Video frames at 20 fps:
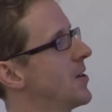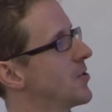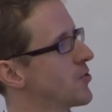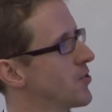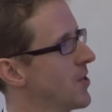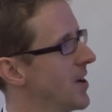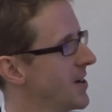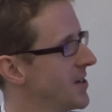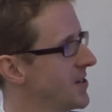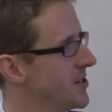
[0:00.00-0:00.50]

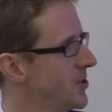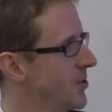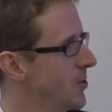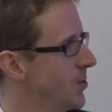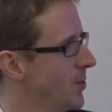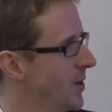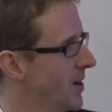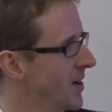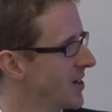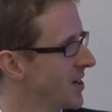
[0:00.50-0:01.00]
trying
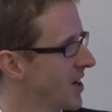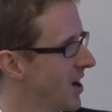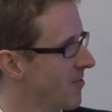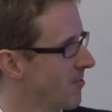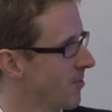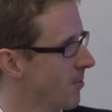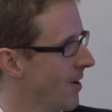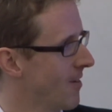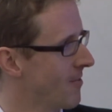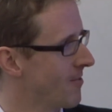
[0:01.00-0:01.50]
to
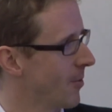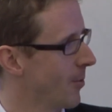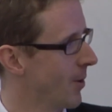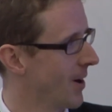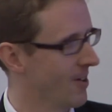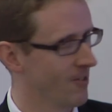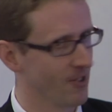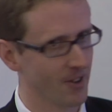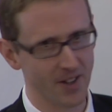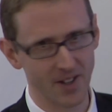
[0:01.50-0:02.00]
cover
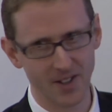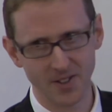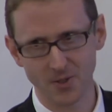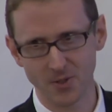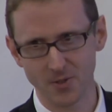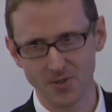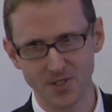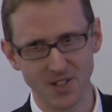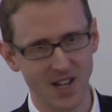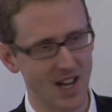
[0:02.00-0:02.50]
everywhere on a
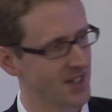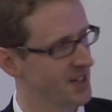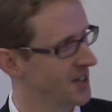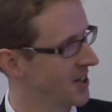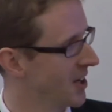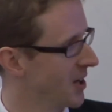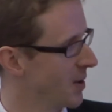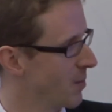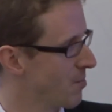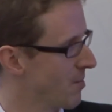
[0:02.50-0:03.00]

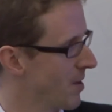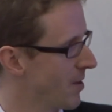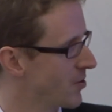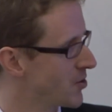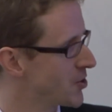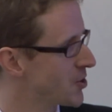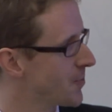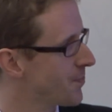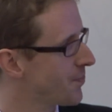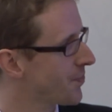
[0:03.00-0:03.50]
scattergun
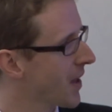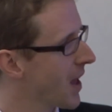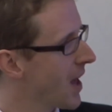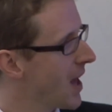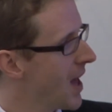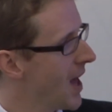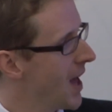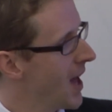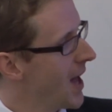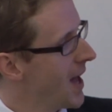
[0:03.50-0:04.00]
approach.
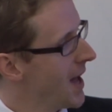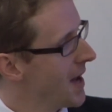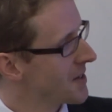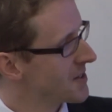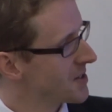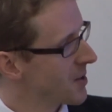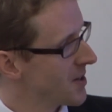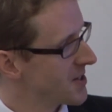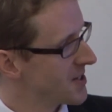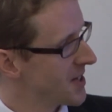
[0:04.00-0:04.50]
And
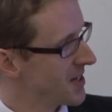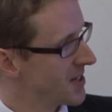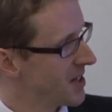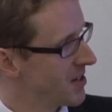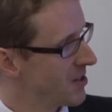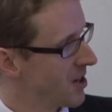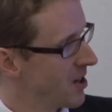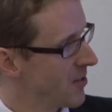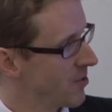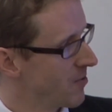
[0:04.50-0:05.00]
so I say
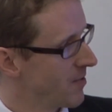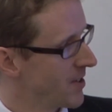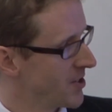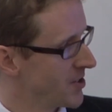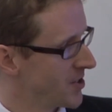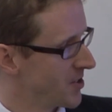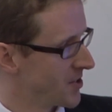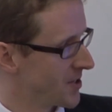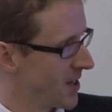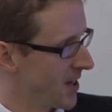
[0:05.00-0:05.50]
don't
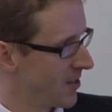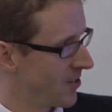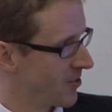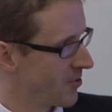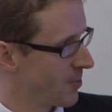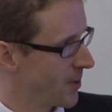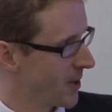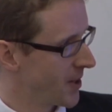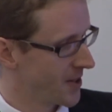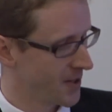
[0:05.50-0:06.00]
overreach
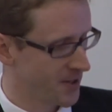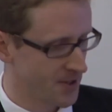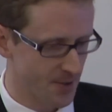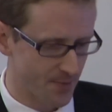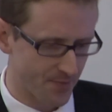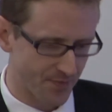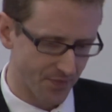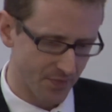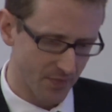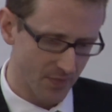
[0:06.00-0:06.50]
yourself, because
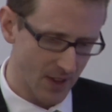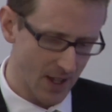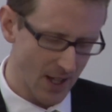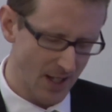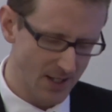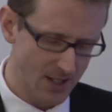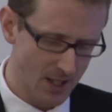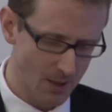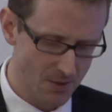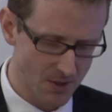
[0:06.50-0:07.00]

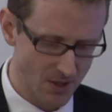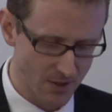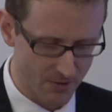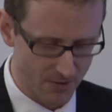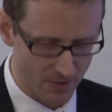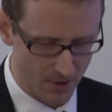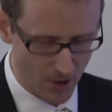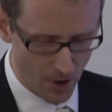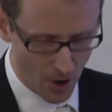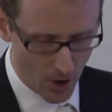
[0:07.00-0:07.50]
in terms of
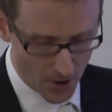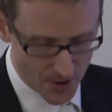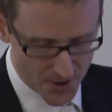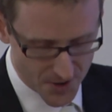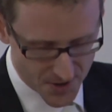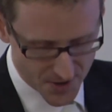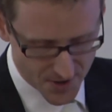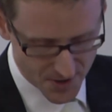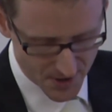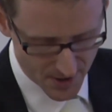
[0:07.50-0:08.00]

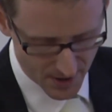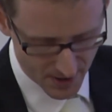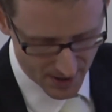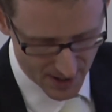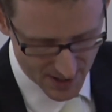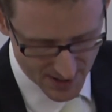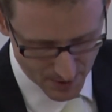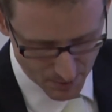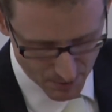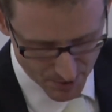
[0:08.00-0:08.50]
costs, getting